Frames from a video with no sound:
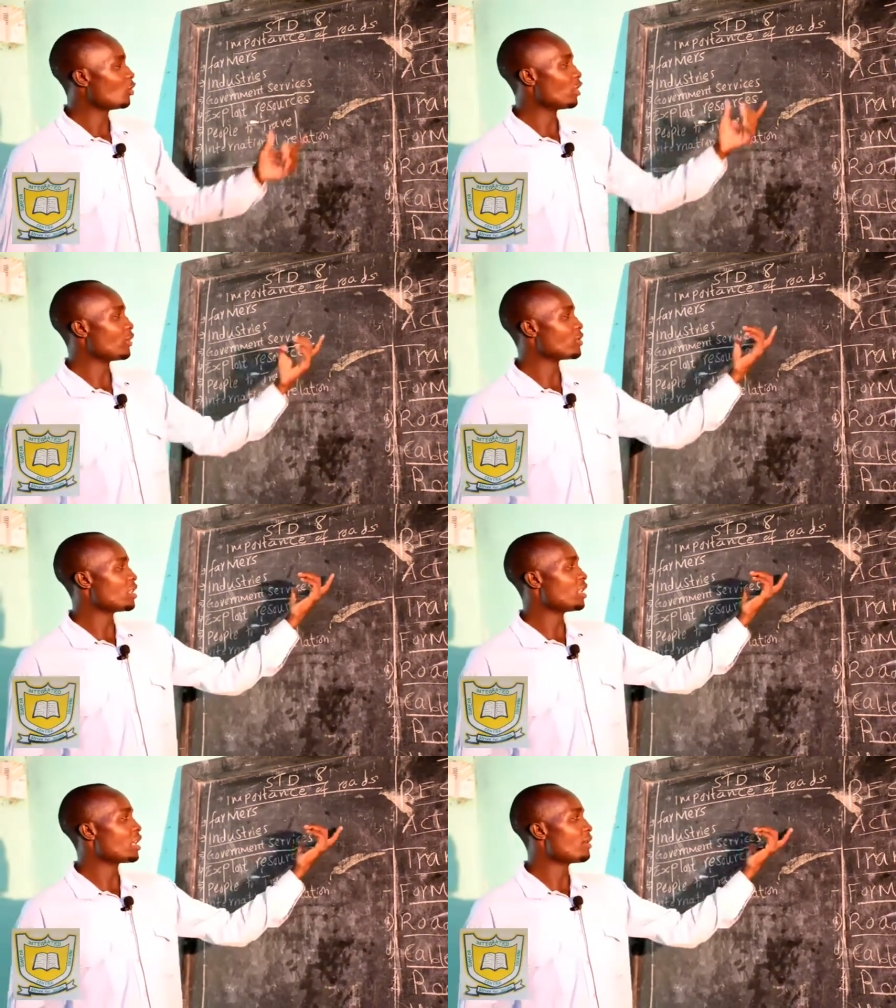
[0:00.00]
We have
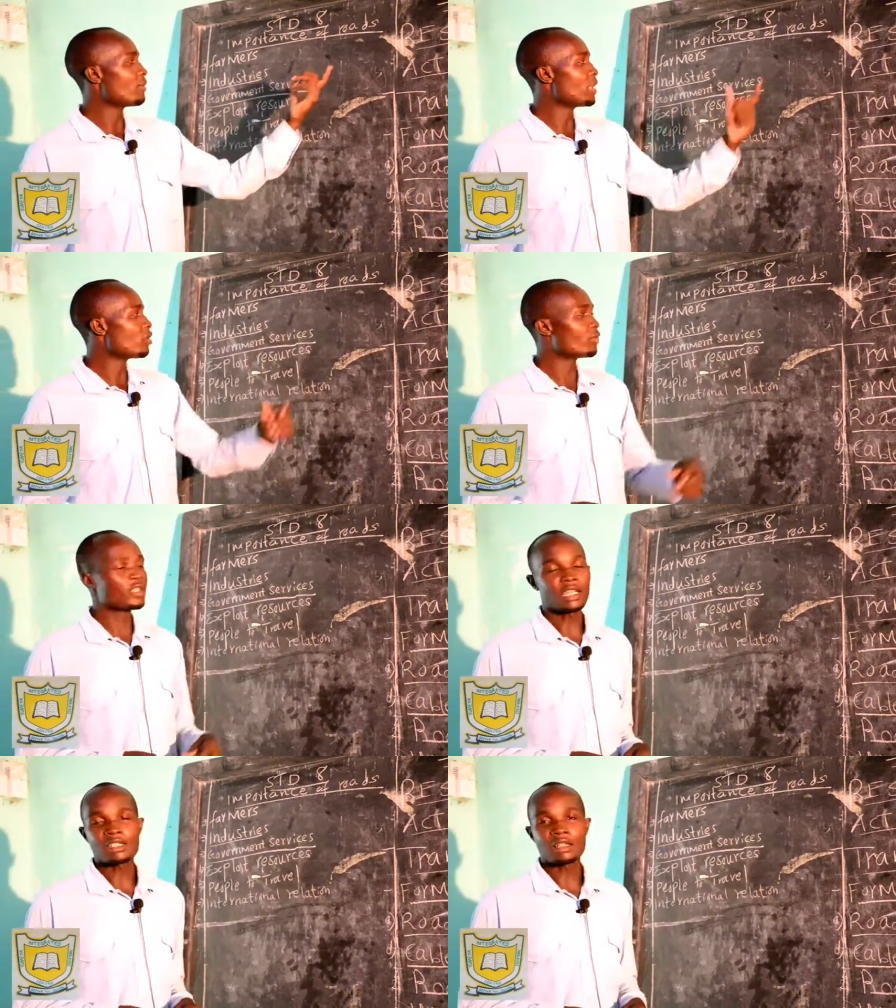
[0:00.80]
seen the government
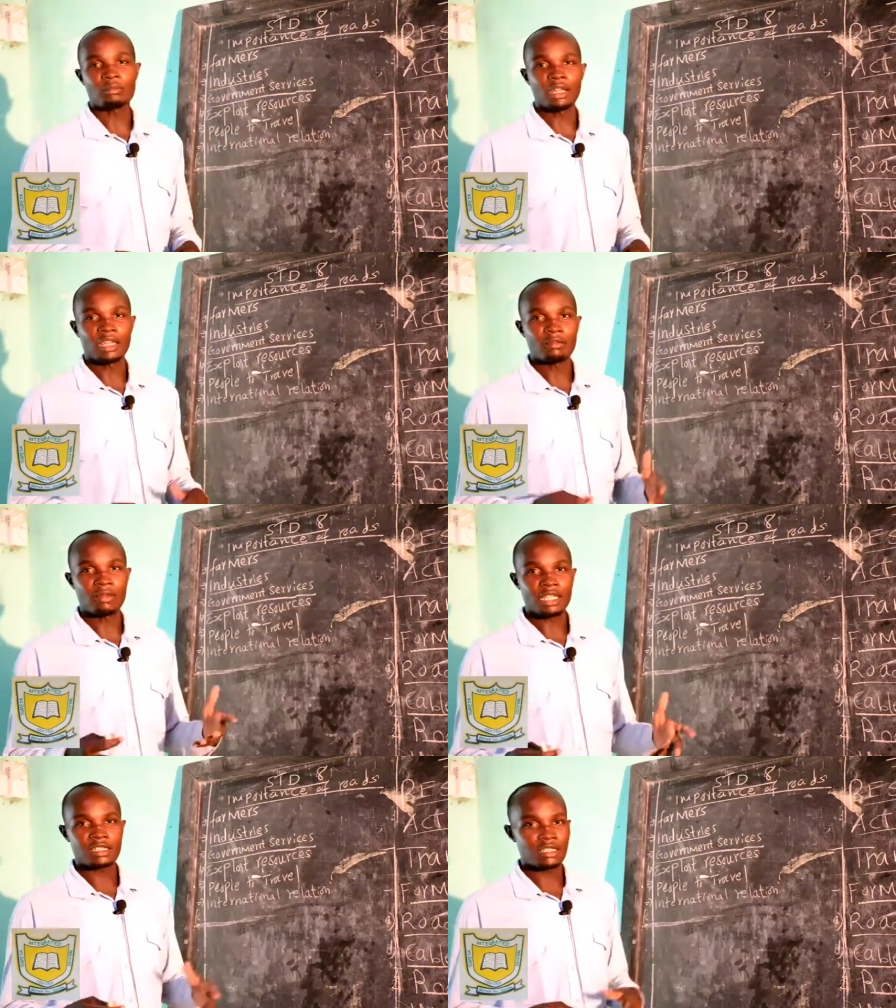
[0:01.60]
officers supplying
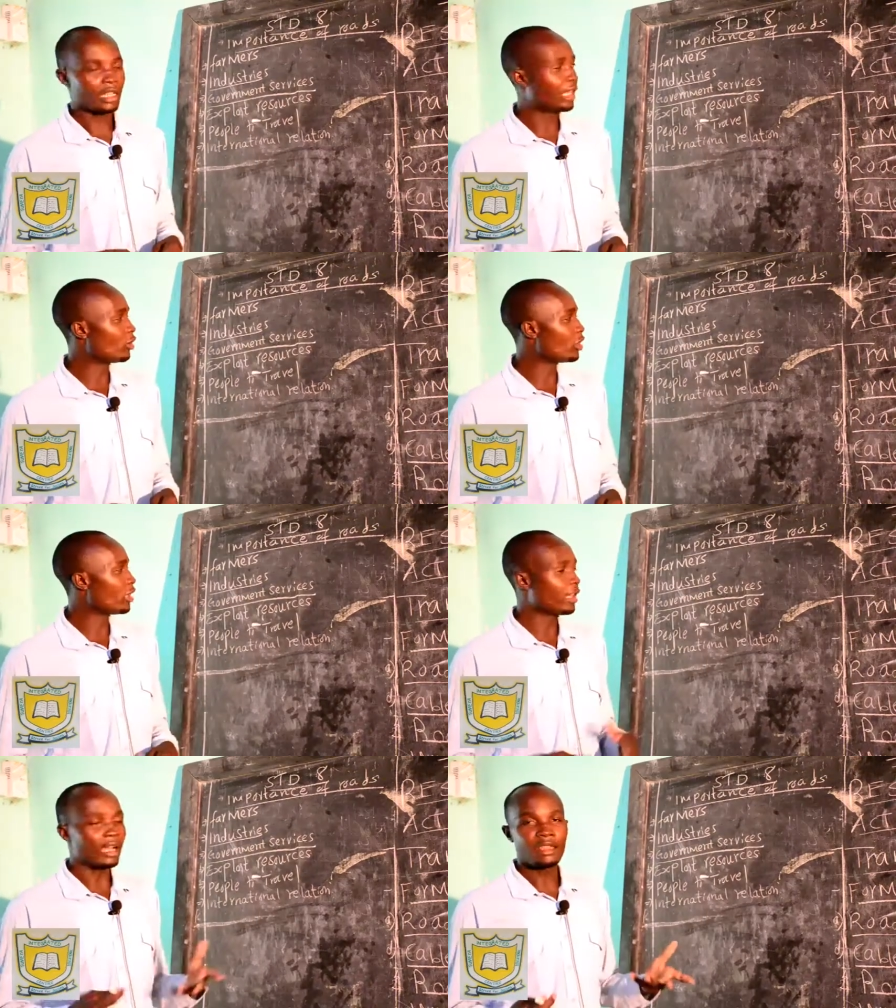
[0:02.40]
masks and
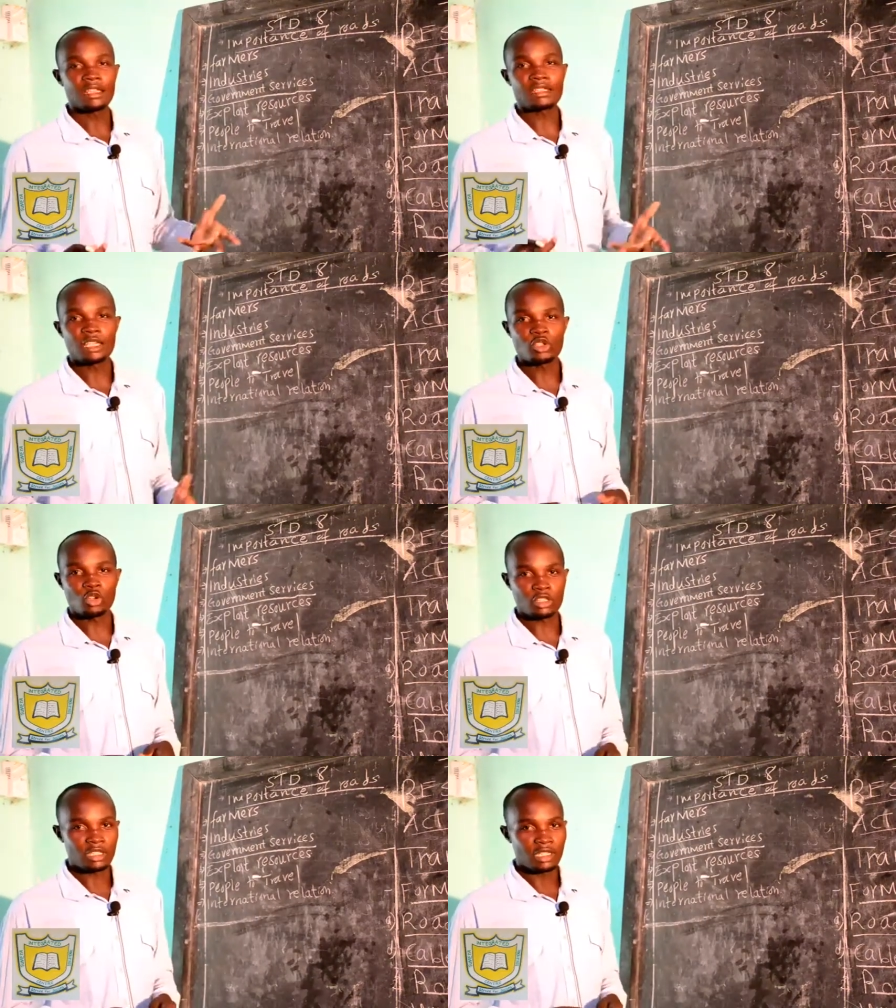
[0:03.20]
other
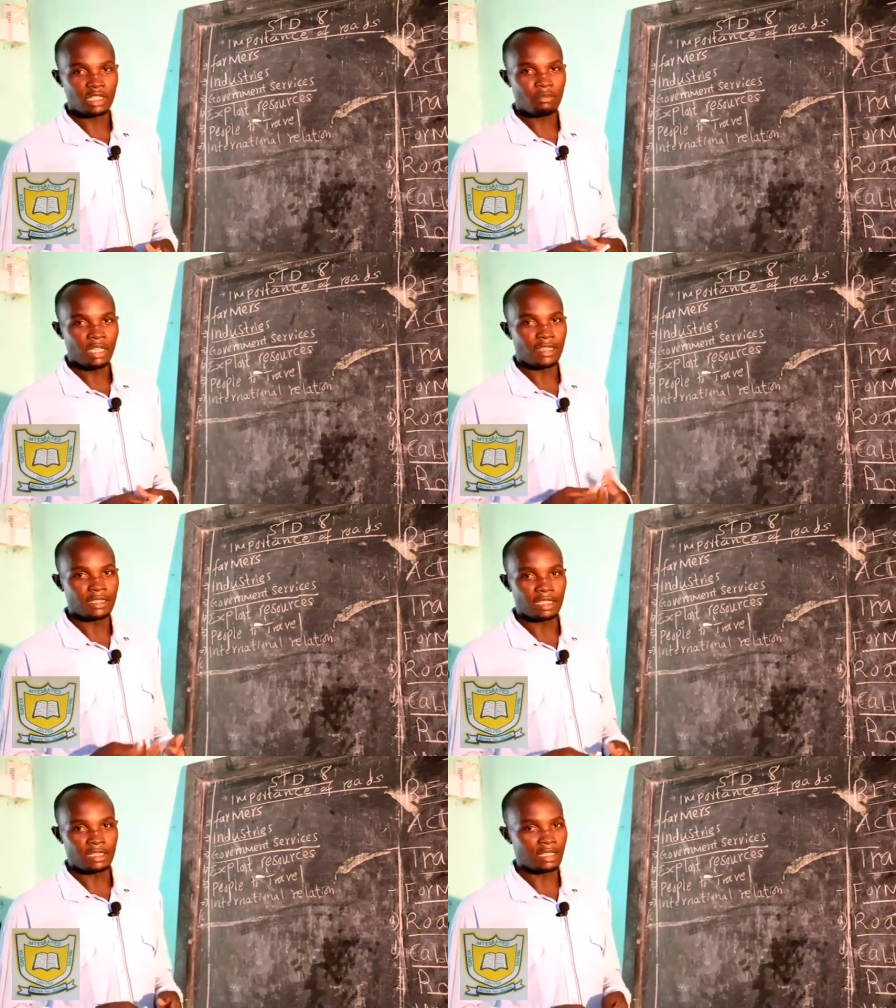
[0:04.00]
essentials needed by the
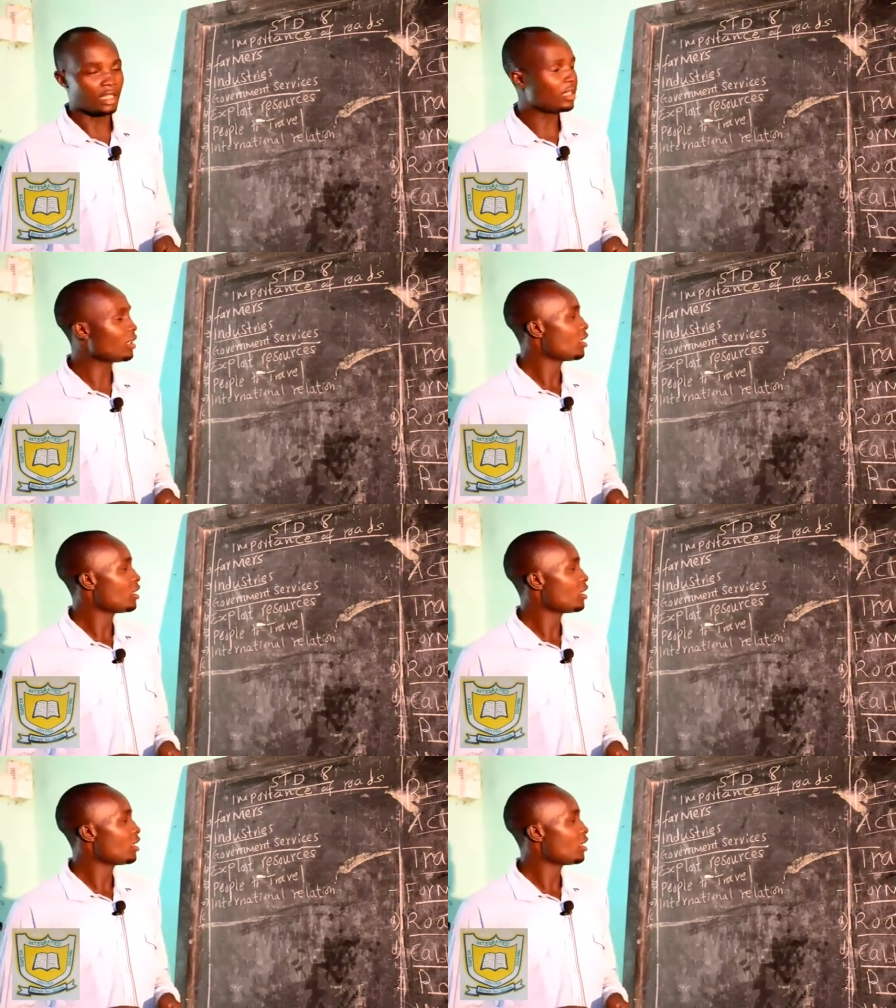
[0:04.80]
citizen.